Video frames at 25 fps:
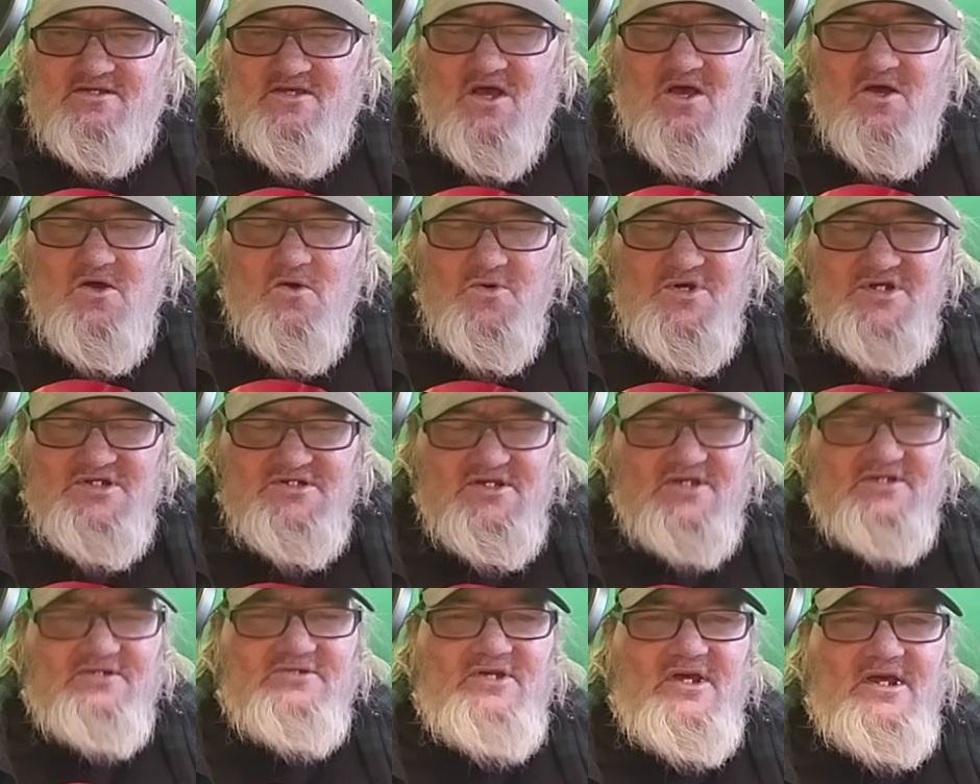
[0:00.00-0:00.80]
always
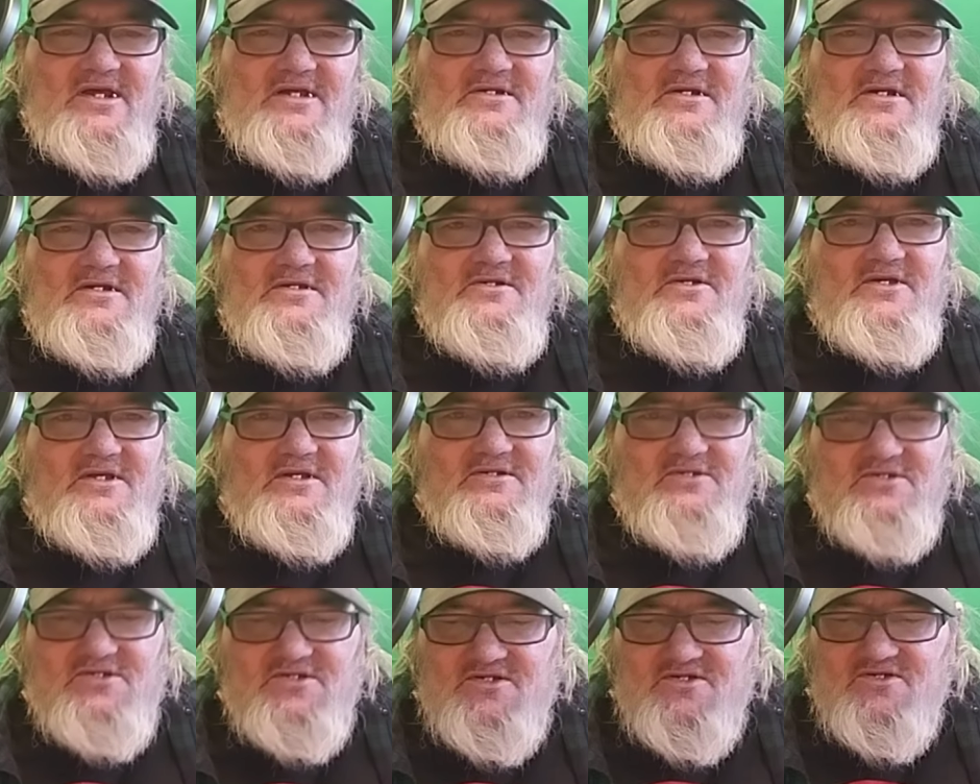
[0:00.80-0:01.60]
containing
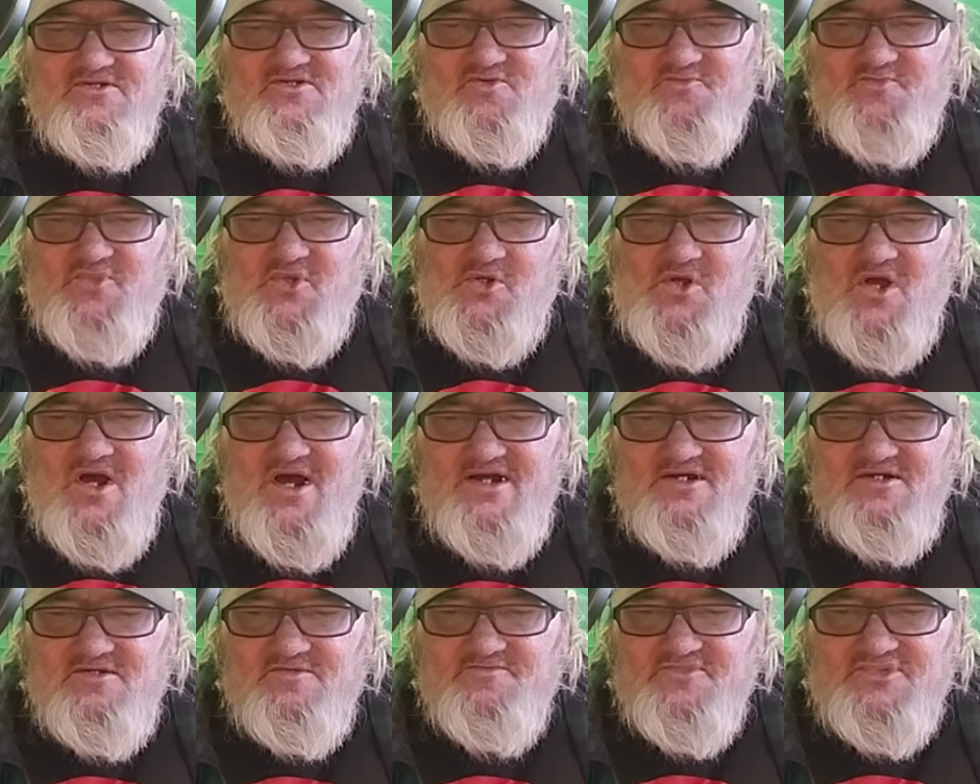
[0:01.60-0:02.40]
consistable
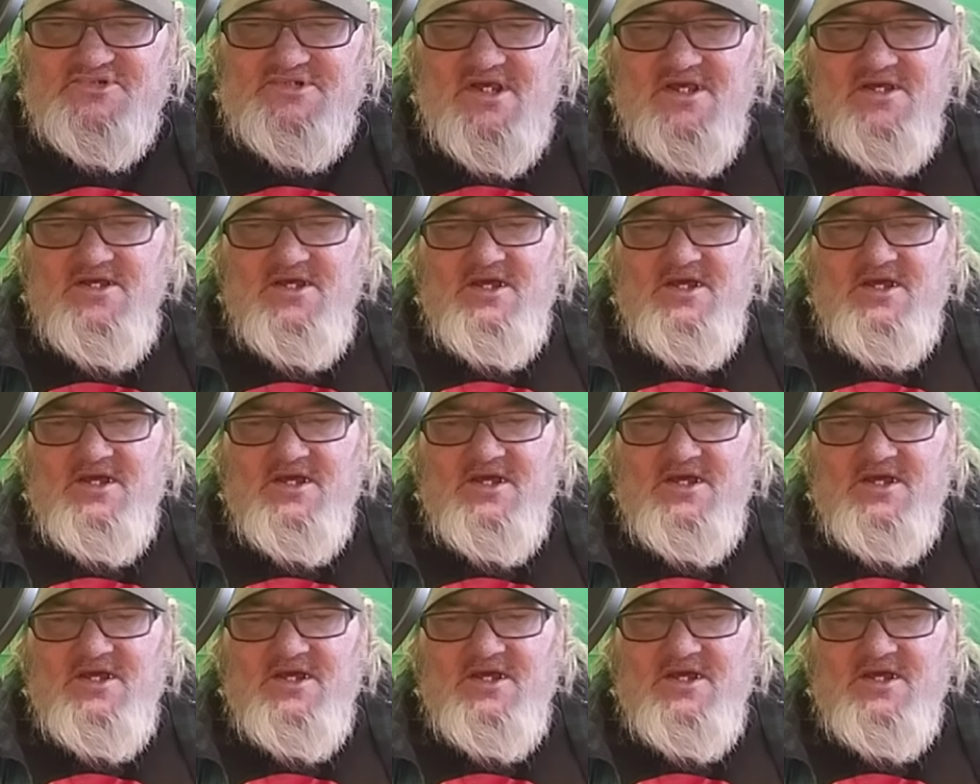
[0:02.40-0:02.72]
items.